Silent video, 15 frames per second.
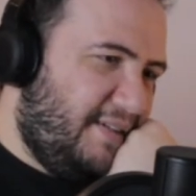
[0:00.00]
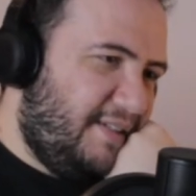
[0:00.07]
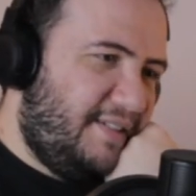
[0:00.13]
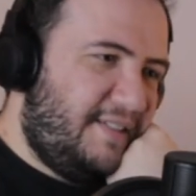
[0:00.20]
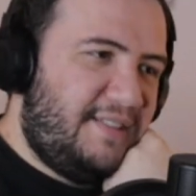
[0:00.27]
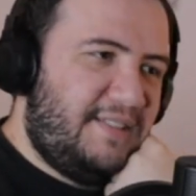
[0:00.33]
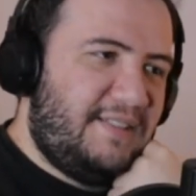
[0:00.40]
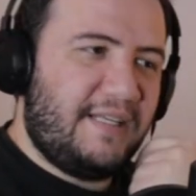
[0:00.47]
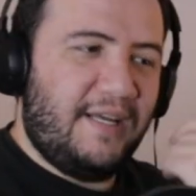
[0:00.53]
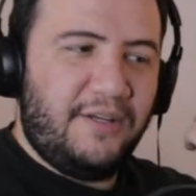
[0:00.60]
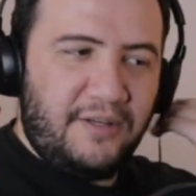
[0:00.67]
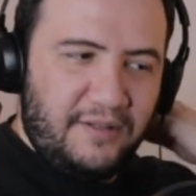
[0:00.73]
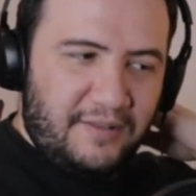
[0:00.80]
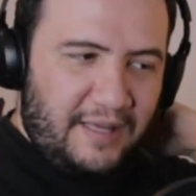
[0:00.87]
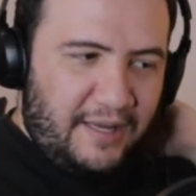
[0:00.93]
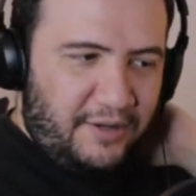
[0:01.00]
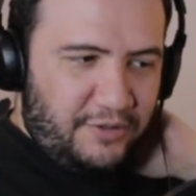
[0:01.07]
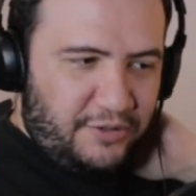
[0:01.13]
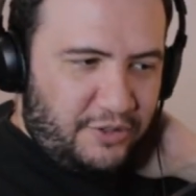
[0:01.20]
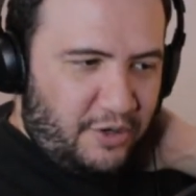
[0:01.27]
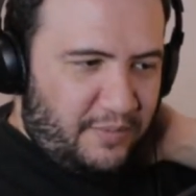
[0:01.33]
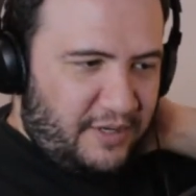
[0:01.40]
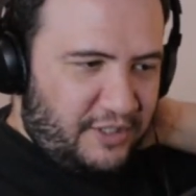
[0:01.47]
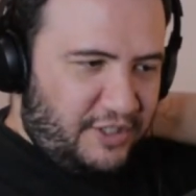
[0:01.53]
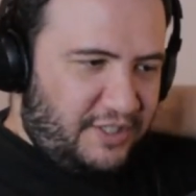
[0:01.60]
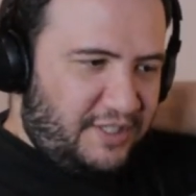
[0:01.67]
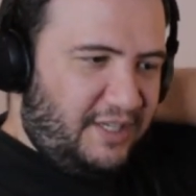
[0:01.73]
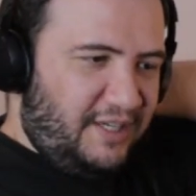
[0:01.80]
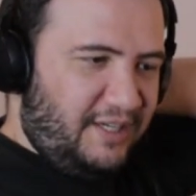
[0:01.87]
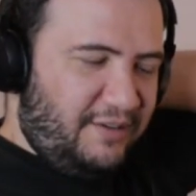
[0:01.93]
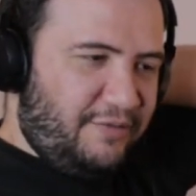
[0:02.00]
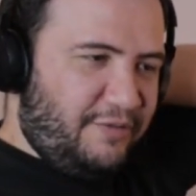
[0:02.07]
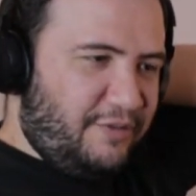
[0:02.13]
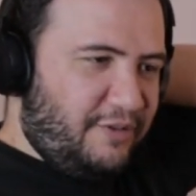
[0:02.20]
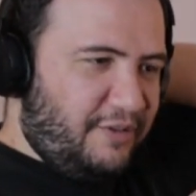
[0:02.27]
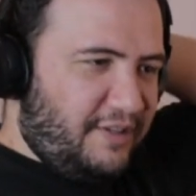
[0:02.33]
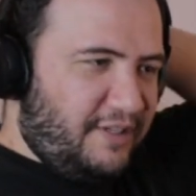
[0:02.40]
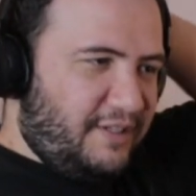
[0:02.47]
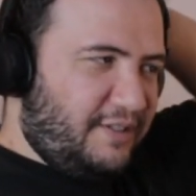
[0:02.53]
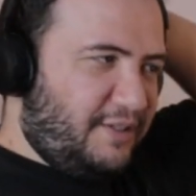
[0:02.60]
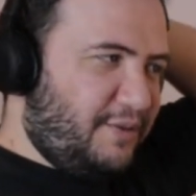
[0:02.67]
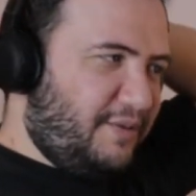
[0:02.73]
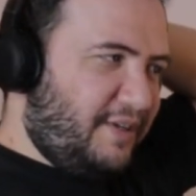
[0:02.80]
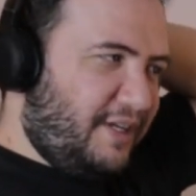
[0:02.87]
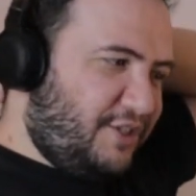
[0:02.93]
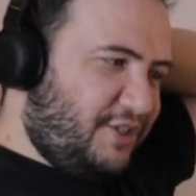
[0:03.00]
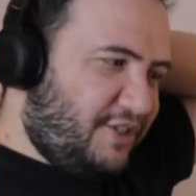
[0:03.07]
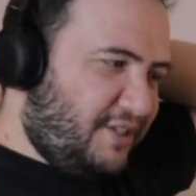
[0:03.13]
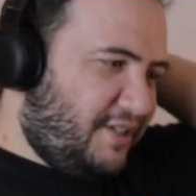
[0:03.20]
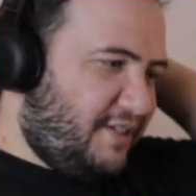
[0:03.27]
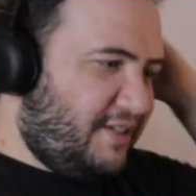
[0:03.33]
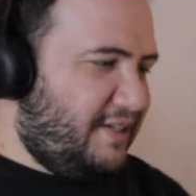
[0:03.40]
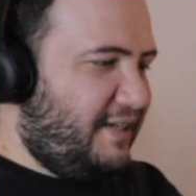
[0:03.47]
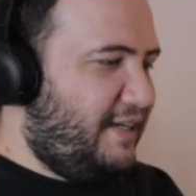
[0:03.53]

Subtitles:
Thank you so much, Steen, for the donation.